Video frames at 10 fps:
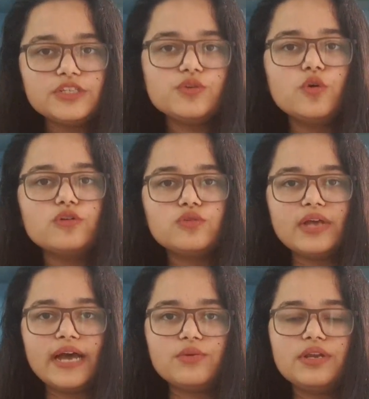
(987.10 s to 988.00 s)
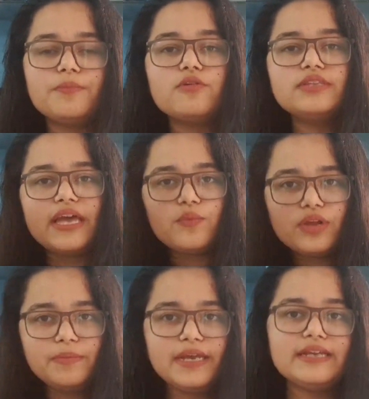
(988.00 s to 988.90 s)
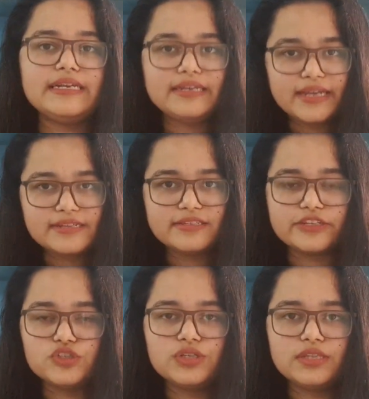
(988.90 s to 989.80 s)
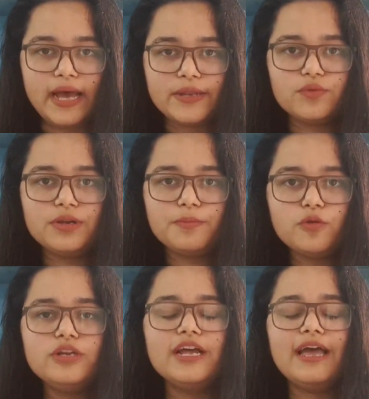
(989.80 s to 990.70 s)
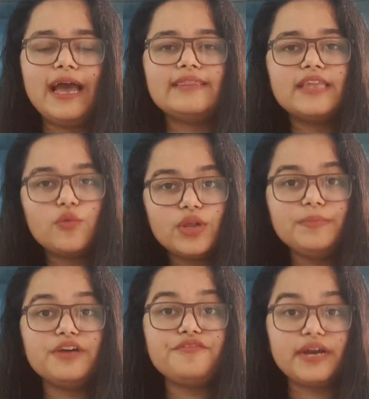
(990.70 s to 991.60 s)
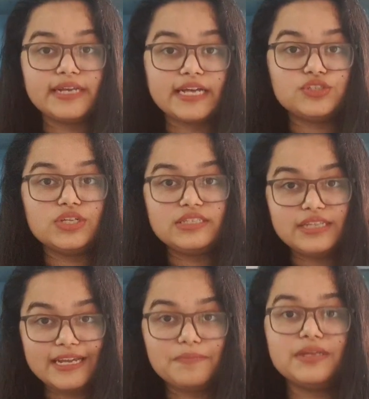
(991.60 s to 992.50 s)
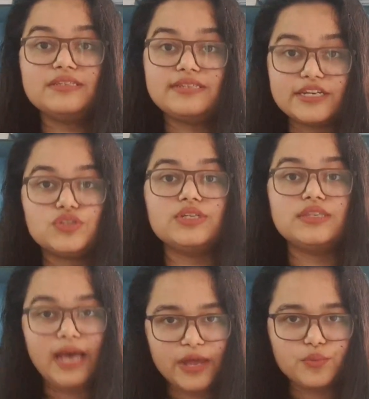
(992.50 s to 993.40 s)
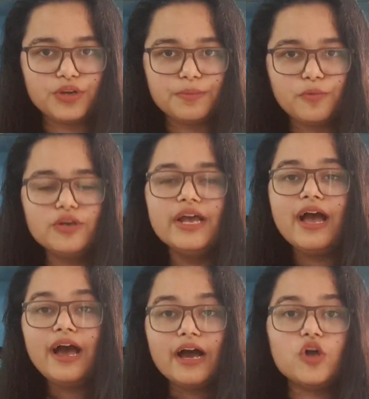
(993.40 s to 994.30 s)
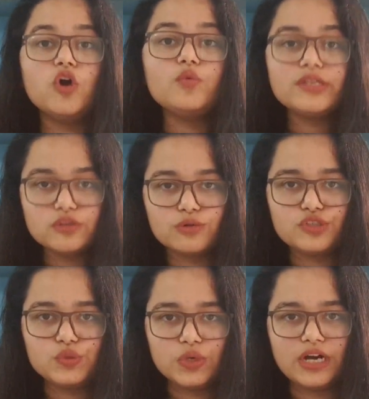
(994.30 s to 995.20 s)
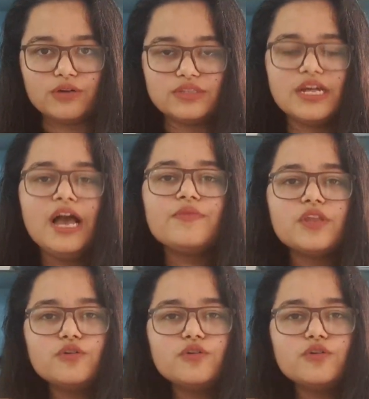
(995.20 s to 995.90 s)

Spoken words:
Once you go to the annual report, there will be an index section in the annual report, and there will be a financial statement section in the annual report along with notes to accounts.